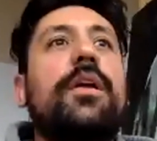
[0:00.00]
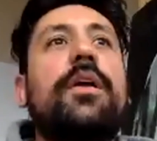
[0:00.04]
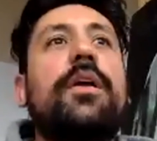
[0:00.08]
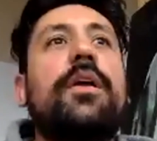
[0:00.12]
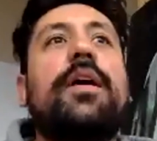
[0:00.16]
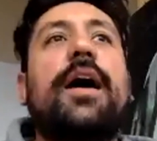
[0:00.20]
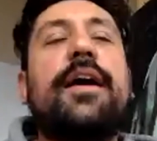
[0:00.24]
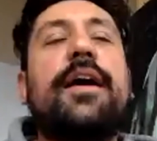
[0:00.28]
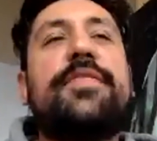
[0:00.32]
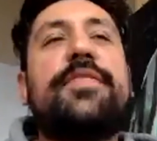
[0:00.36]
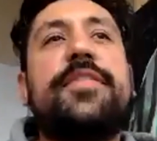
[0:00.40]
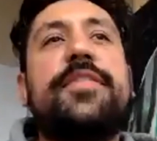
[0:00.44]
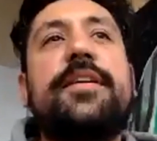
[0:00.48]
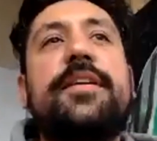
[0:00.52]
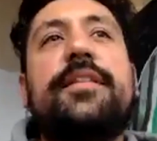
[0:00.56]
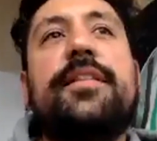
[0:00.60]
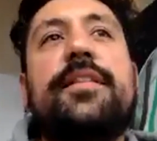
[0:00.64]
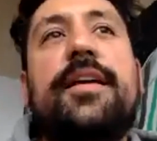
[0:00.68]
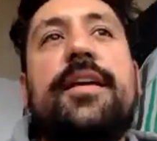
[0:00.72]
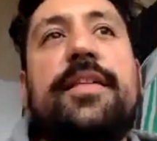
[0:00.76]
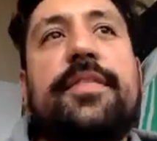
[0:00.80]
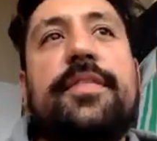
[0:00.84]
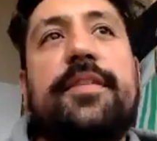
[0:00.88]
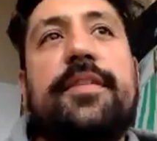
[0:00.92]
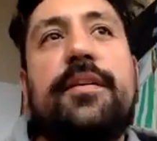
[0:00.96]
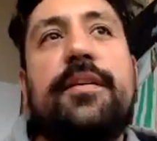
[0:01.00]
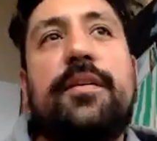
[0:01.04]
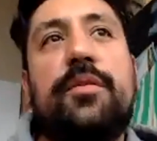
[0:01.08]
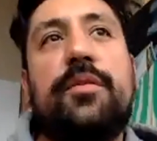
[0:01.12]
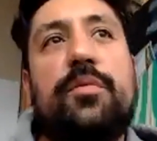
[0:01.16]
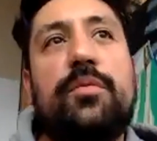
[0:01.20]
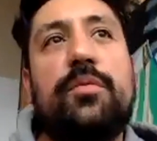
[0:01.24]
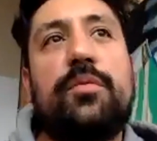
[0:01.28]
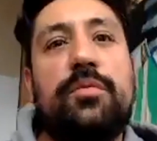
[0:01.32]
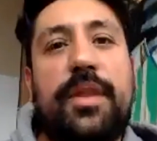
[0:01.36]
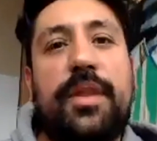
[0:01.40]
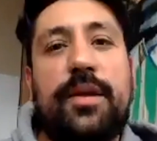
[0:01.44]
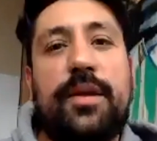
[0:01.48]
I think like the,
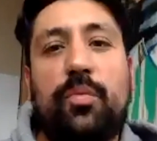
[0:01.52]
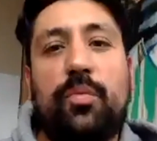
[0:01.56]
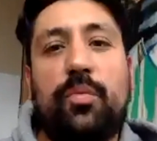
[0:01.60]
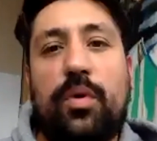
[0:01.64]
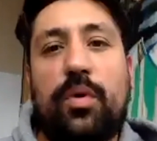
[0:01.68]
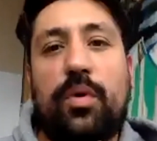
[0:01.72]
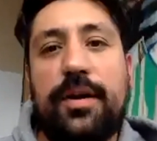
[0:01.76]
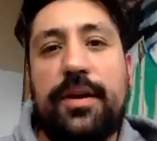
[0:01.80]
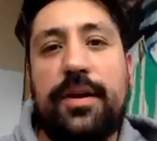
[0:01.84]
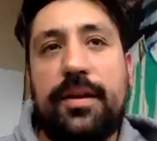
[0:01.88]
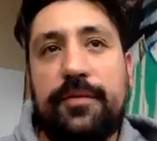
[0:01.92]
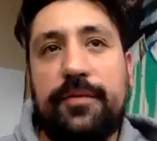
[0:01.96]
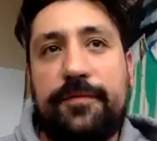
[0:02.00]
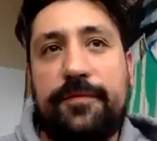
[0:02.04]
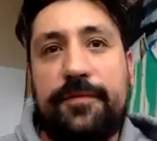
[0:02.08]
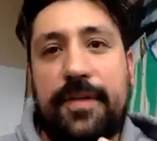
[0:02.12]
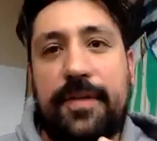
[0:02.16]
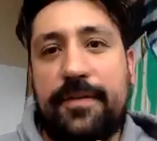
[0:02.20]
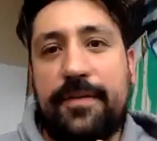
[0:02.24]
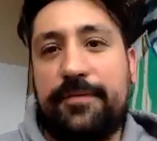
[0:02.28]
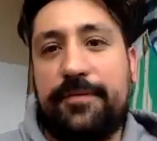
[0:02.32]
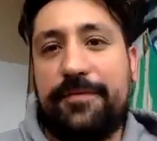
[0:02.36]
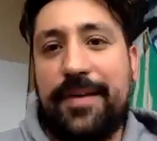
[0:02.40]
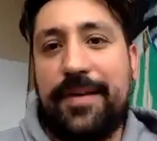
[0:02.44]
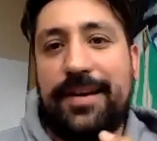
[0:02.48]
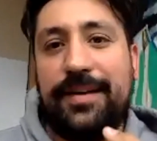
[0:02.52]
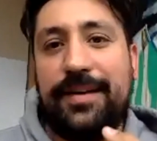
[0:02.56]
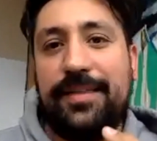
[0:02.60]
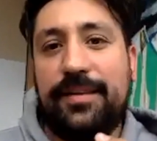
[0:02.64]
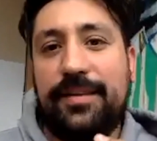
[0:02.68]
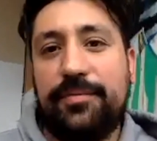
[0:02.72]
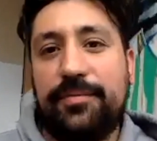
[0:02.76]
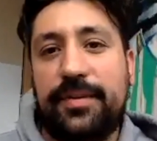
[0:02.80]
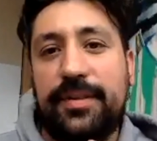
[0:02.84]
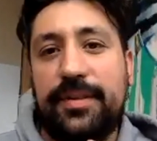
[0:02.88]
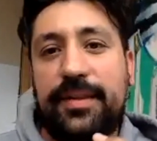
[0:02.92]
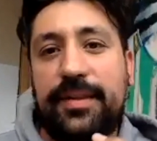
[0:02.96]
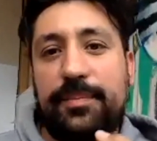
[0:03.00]
like one of event that
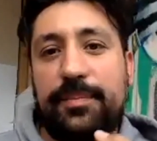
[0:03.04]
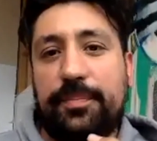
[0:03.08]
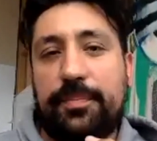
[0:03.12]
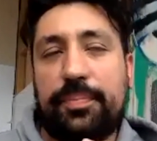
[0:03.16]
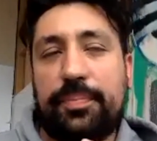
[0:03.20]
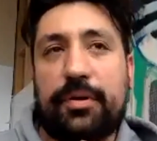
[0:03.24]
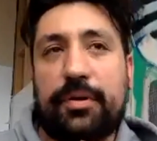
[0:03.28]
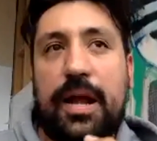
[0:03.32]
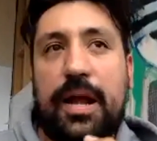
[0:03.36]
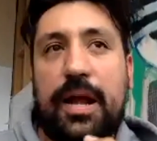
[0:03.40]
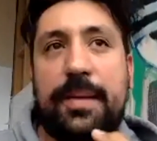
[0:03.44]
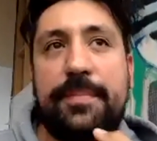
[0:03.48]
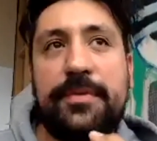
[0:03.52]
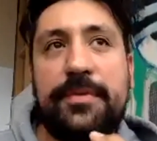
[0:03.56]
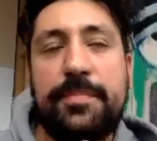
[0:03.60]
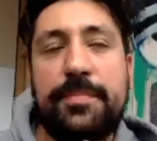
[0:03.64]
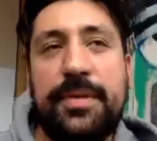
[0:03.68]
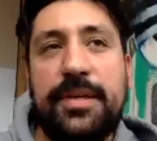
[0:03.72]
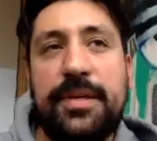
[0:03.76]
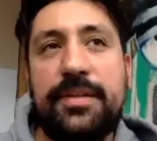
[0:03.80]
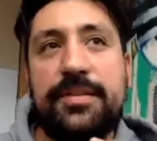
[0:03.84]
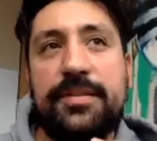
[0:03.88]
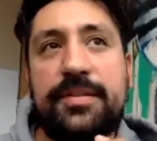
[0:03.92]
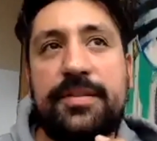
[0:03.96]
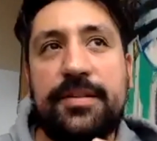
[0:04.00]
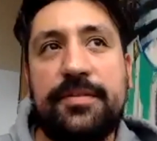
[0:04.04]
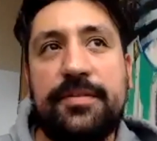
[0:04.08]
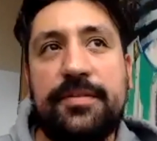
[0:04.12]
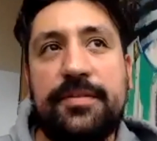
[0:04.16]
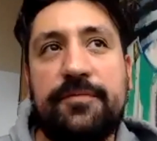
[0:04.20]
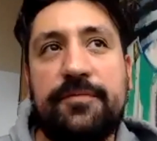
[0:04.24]
really primed me to